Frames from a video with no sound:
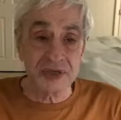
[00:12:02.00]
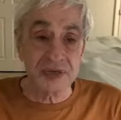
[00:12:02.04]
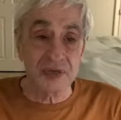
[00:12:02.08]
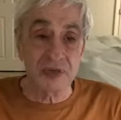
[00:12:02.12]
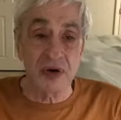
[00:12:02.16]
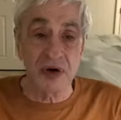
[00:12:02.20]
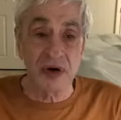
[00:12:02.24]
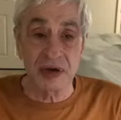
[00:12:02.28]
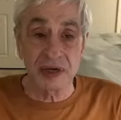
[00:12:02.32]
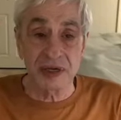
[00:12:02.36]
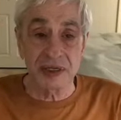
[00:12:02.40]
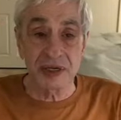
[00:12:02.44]

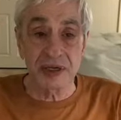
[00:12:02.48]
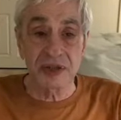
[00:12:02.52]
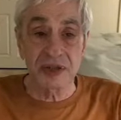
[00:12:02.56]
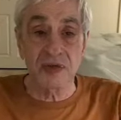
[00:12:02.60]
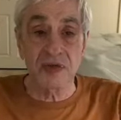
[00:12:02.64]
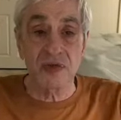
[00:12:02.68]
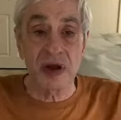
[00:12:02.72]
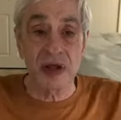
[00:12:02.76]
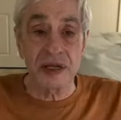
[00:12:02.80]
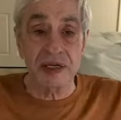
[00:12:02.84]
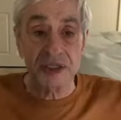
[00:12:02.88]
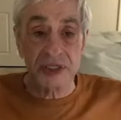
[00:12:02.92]
wand and the
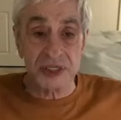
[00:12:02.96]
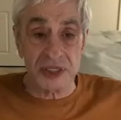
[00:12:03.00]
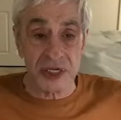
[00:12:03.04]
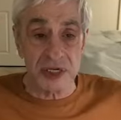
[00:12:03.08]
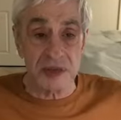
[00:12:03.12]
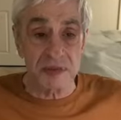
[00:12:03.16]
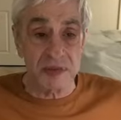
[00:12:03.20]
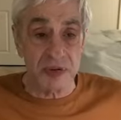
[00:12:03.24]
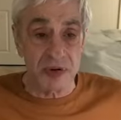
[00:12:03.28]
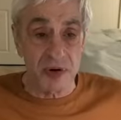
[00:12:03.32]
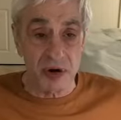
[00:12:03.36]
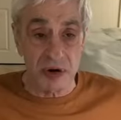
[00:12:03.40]
Red
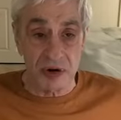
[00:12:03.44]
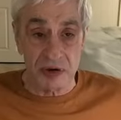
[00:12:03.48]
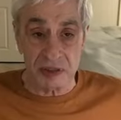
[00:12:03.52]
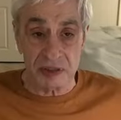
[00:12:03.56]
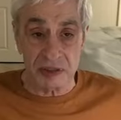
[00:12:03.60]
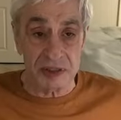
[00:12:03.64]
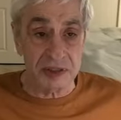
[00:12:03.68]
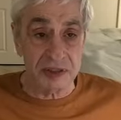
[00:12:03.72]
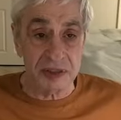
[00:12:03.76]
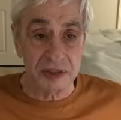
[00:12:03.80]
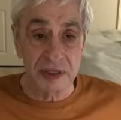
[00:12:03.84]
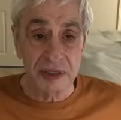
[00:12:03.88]
Sea
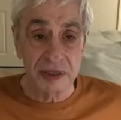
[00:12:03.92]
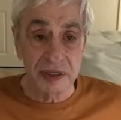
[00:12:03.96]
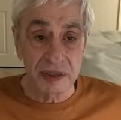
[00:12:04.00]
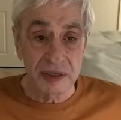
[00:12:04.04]
parts.